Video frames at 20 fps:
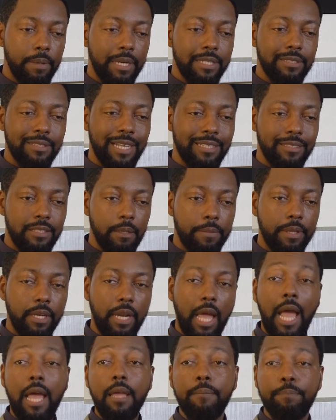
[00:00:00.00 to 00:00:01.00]
But it's not something
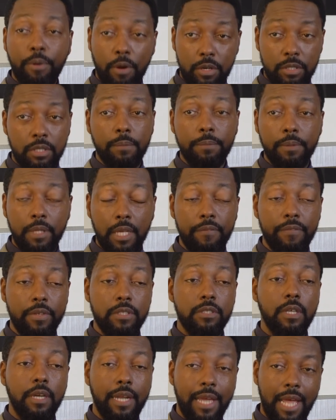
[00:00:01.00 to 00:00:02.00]
I personally believe
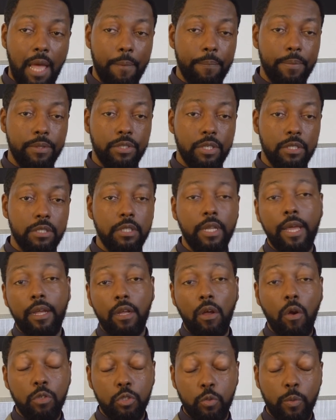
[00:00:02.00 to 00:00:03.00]
that's going to happen just like,
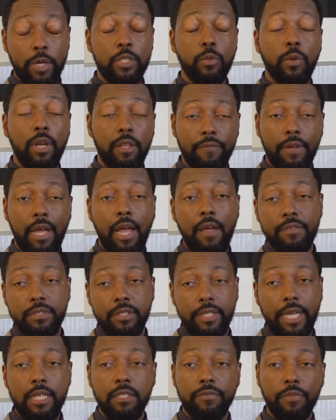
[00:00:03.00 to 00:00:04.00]
2025 is
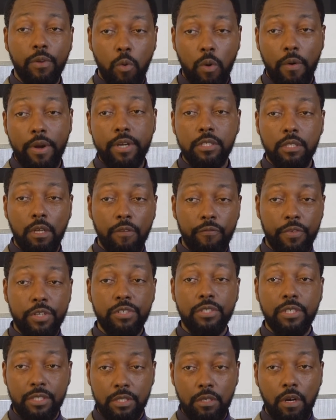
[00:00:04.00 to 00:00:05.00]
the age of Aquarius
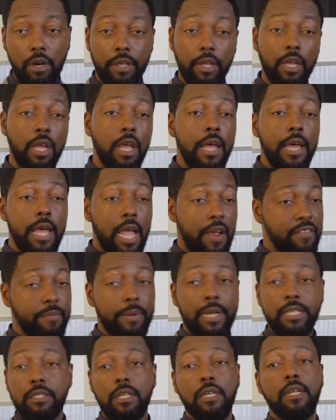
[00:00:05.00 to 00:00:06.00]
officially starting.
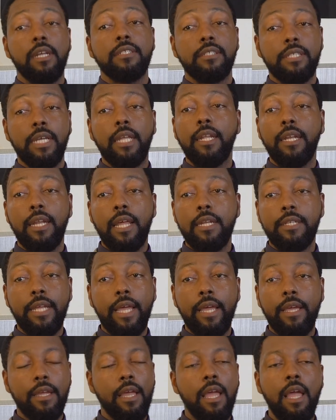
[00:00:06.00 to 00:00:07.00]
Everybody's going to ascend at that
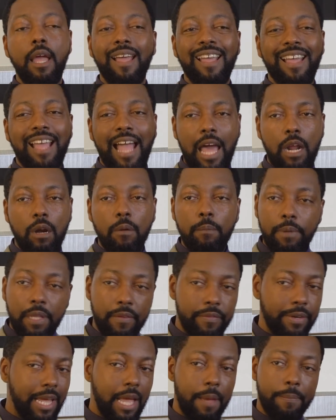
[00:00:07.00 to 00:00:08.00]
day. I don't
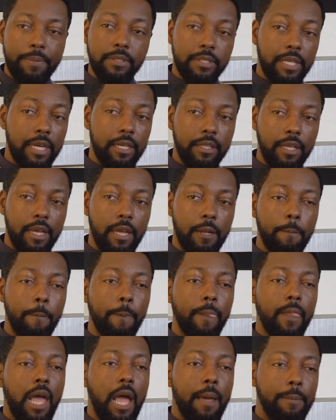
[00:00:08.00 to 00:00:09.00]
believe it happens like that.
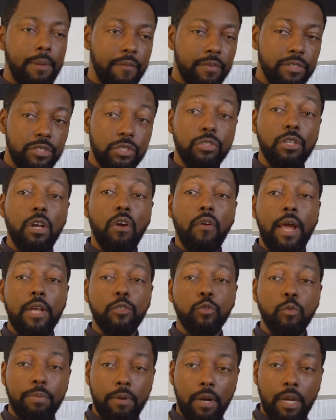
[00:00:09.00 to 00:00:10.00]
I believe it's just a
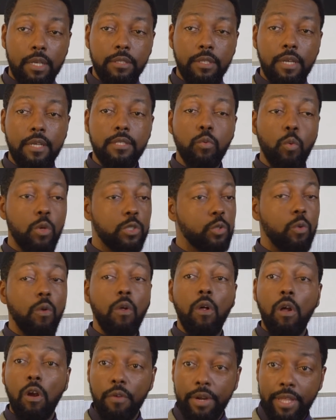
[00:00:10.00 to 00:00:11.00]
gradual process, which we're
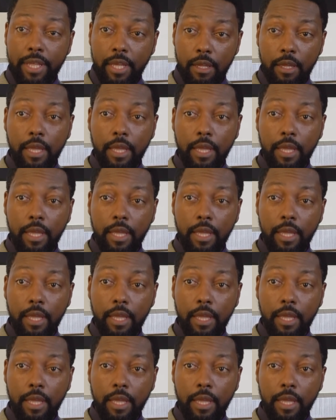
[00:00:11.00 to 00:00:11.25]
already